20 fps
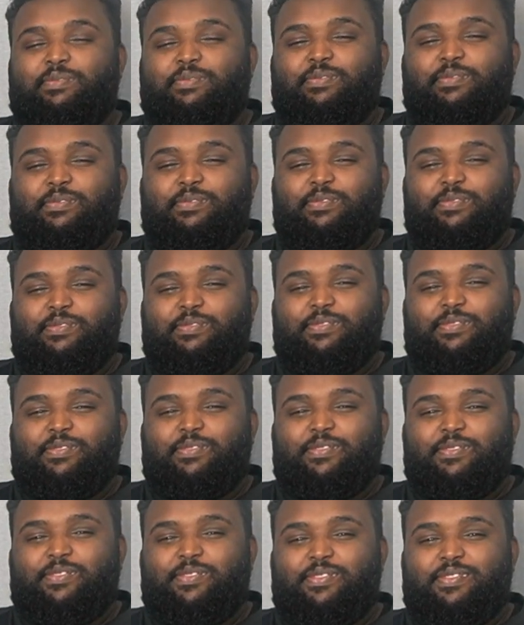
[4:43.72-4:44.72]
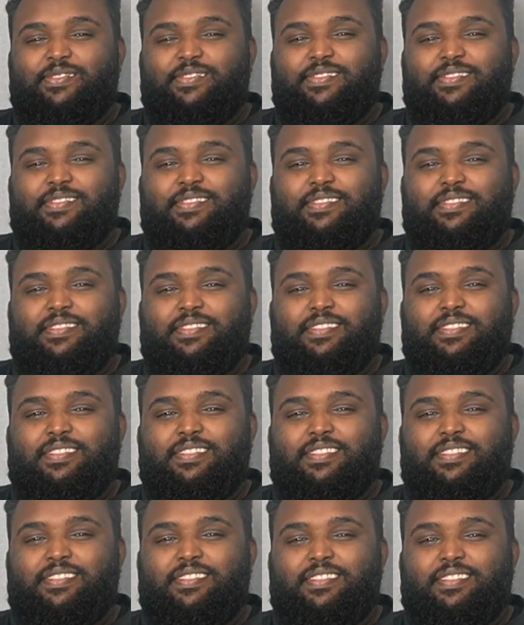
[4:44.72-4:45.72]

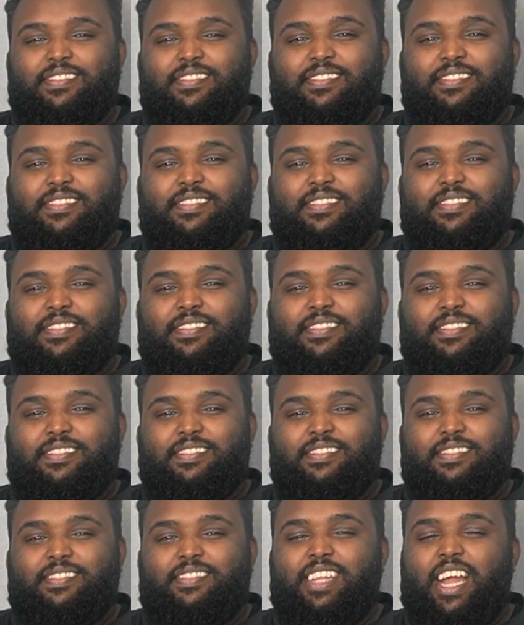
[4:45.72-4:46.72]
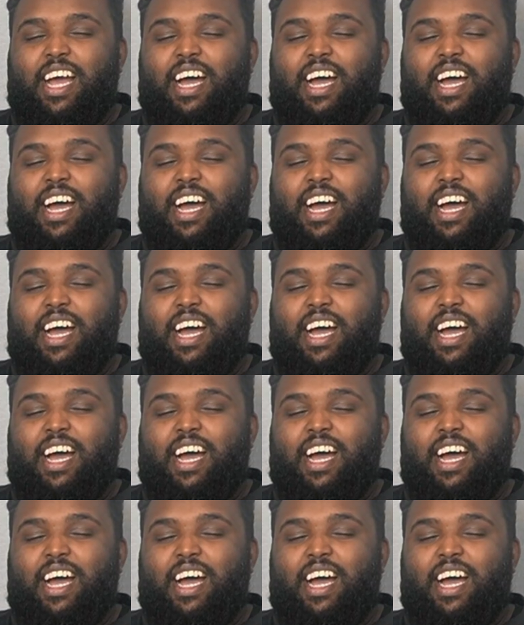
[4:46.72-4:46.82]
The person shown says nothing.